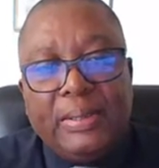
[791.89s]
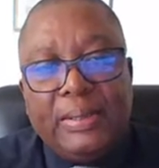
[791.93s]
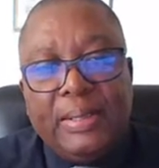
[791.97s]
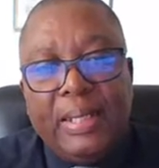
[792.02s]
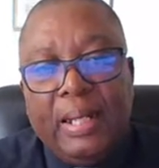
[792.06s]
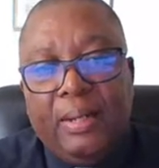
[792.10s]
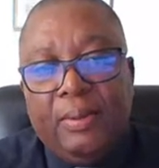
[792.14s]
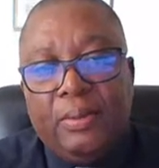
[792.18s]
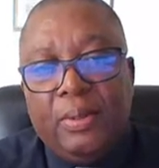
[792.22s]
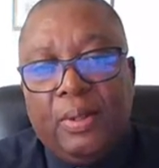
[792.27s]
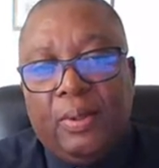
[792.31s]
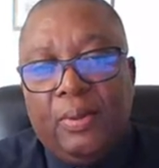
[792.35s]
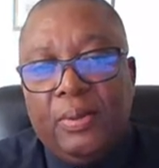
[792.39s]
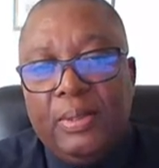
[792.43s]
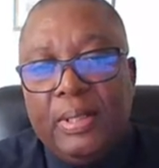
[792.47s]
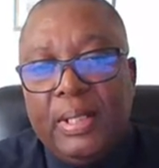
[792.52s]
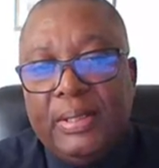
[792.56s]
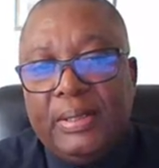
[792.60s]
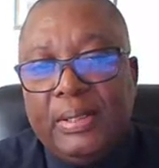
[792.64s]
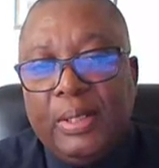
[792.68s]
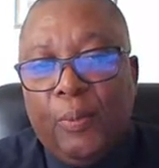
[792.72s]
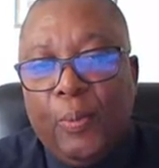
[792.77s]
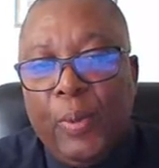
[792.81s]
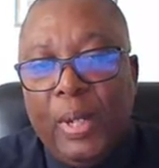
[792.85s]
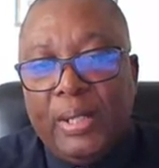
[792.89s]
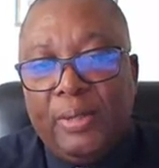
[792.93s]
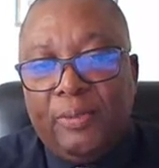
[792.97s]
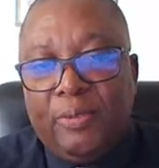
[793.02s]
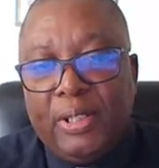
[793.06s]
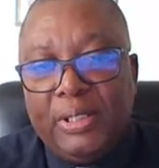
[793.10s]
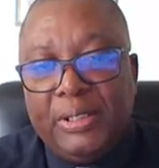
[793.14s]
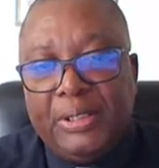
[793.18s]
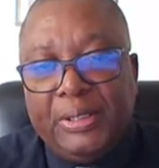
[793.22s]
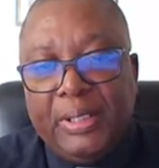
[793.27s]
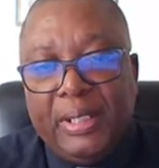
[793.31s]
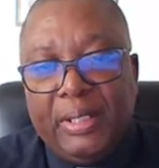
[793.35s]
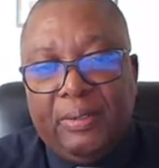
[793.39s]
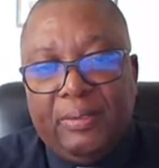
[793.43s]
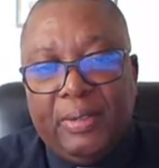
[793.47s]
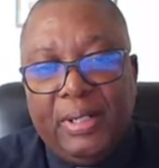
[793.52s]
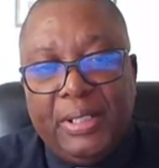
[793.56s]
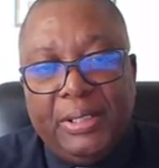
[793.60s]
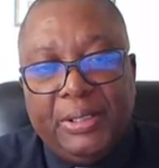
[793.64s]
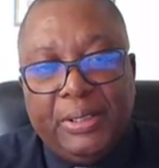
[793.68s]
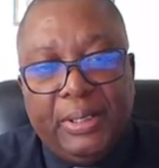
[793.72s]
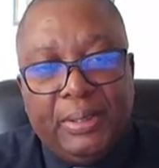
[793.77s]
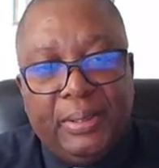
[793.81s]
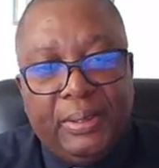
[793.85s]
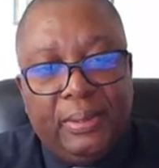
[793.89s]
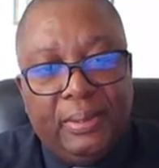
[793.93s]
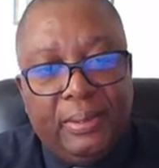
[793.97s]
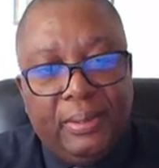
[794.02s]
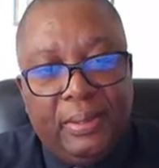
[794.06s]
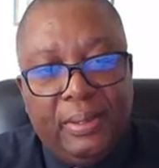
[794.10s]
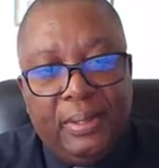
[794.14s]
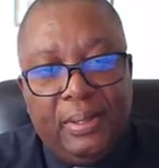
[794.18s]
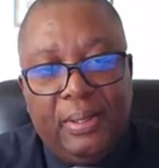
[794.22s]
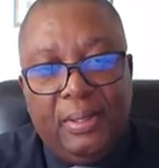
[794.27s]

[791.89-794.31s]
is now known as the Windrush generation,